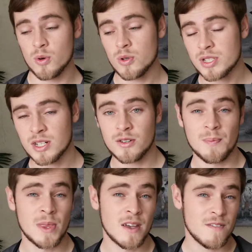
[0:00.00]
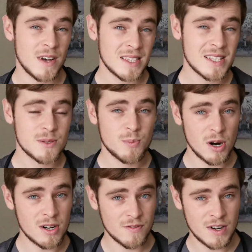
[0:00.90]
Also, fat is
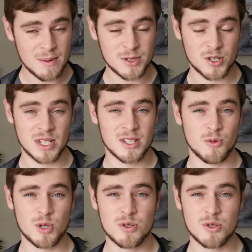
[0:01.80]
pro-inflammatory,